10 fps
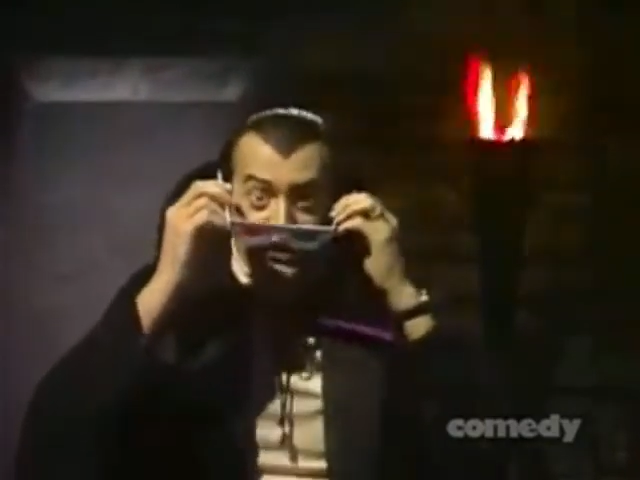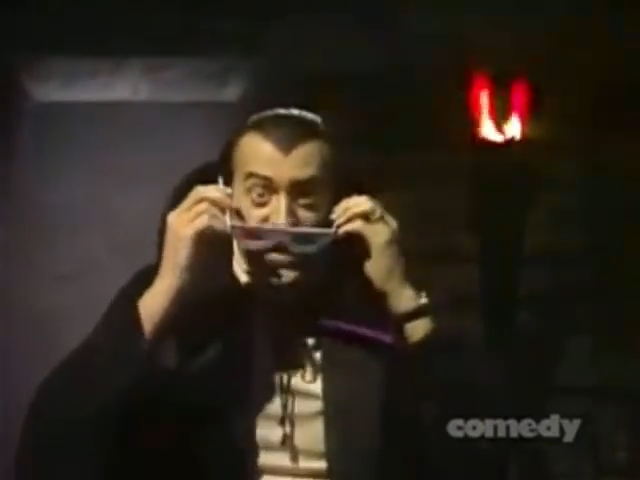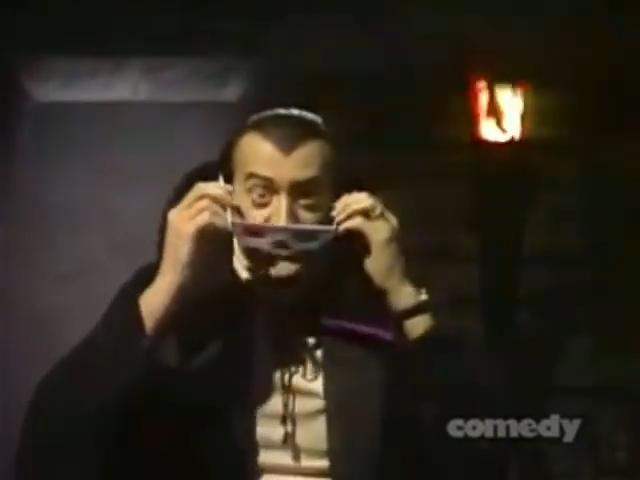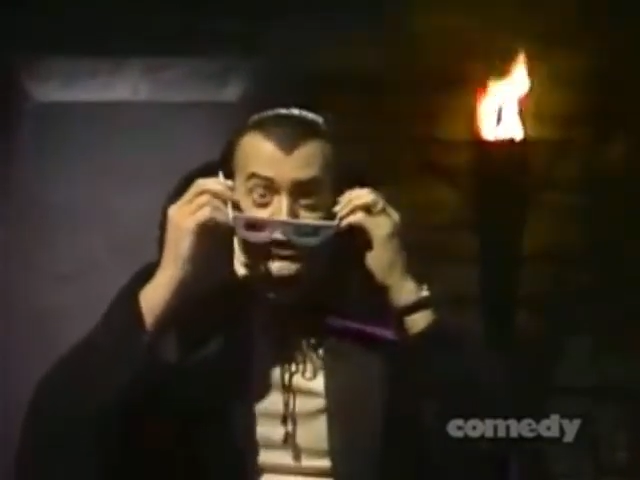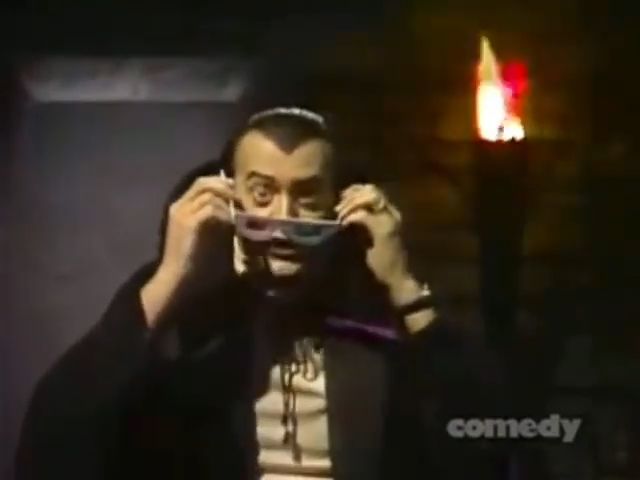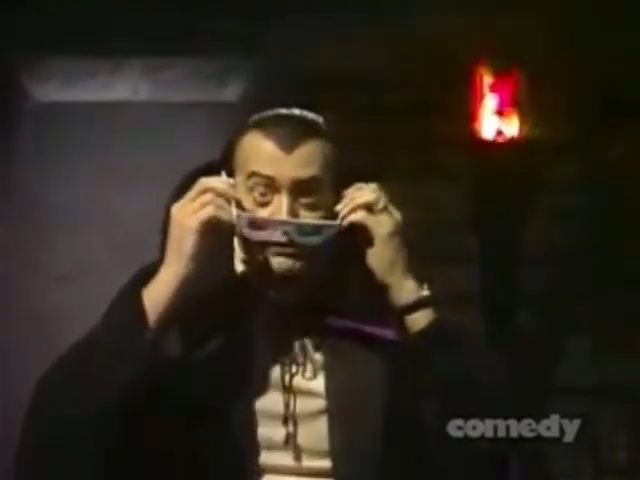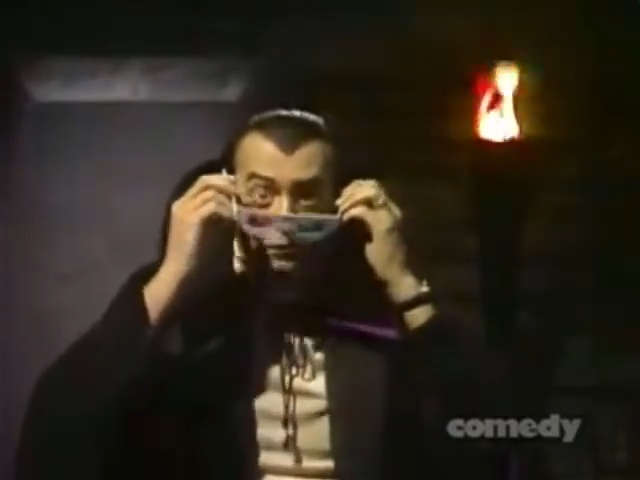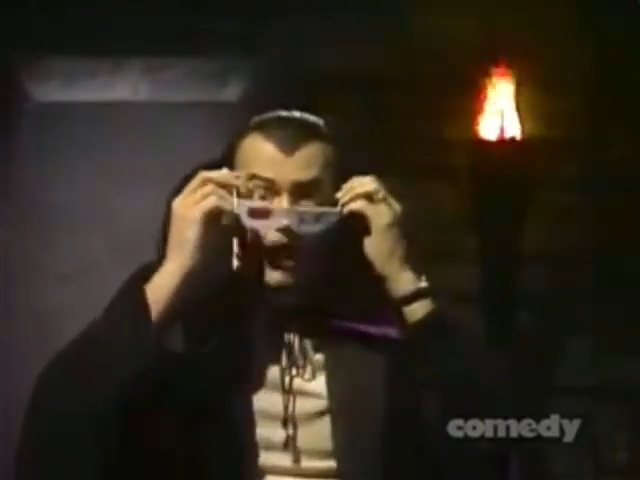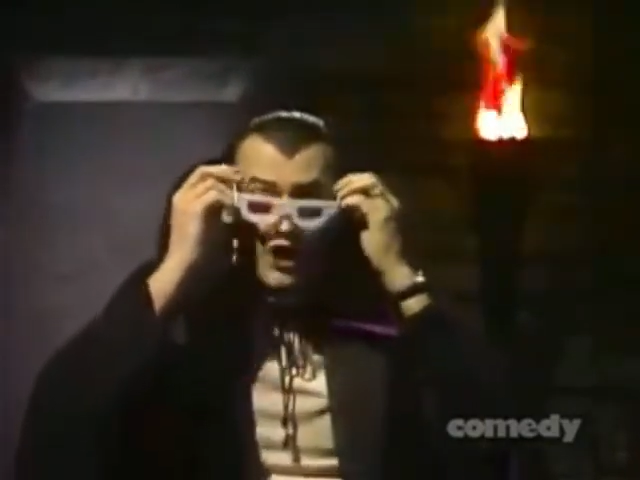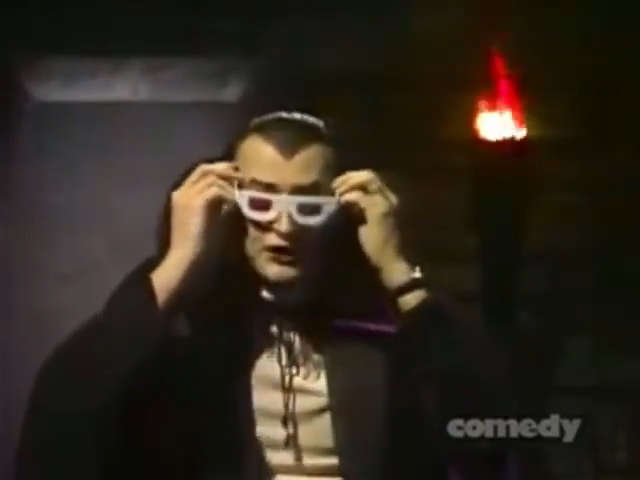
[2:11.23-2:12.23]
Death
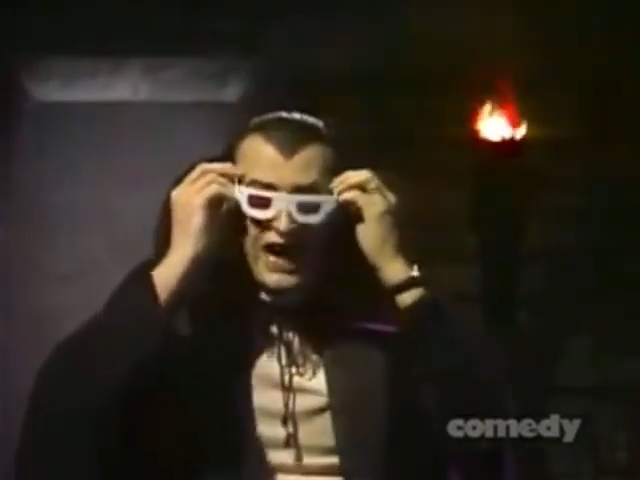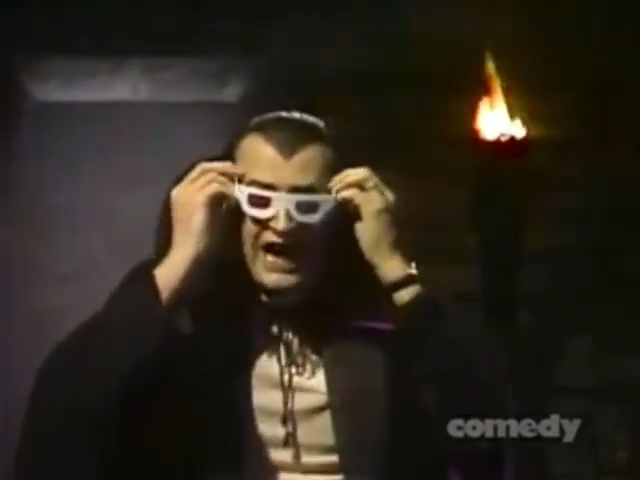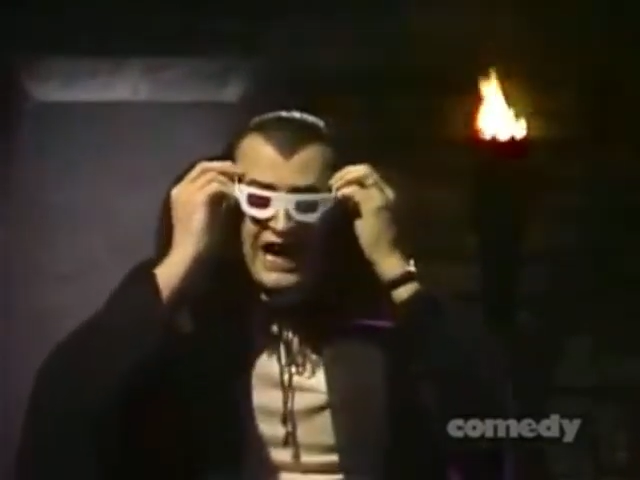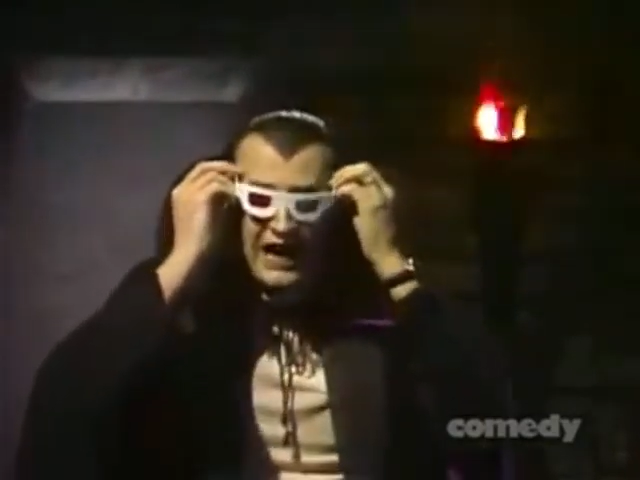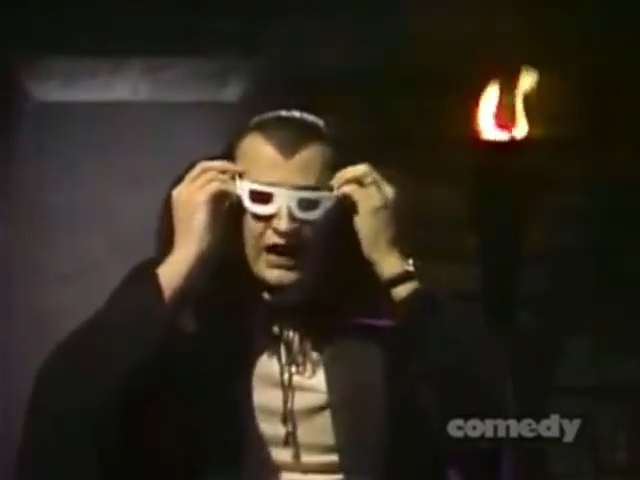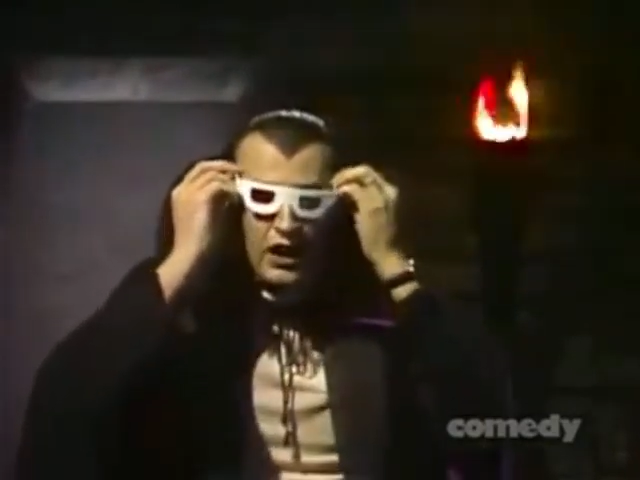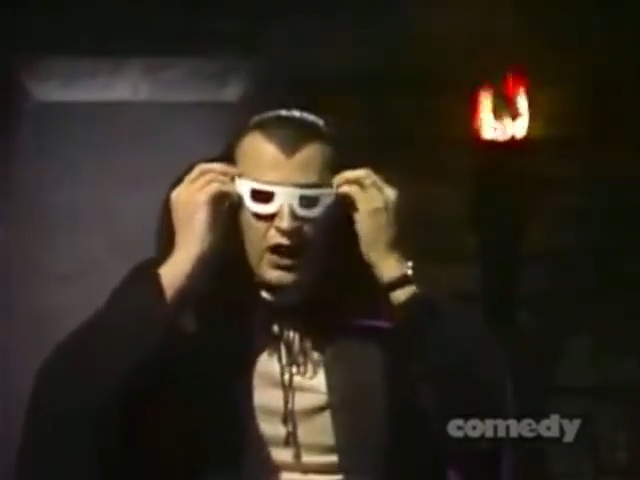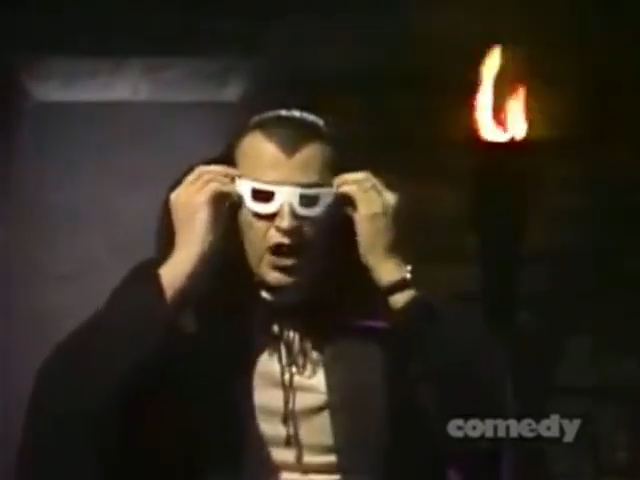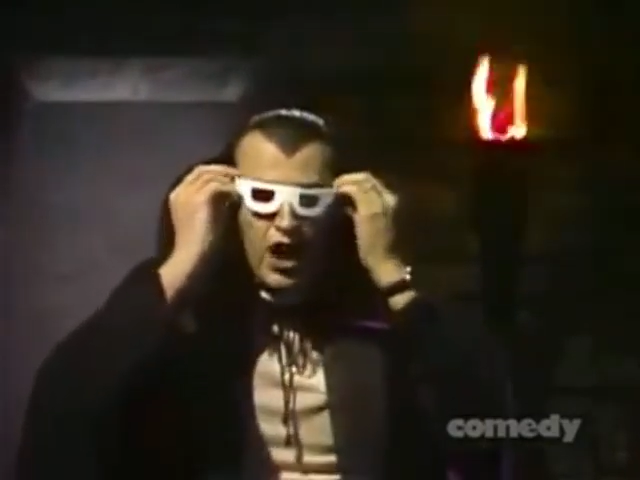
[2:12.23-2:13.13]
Motel.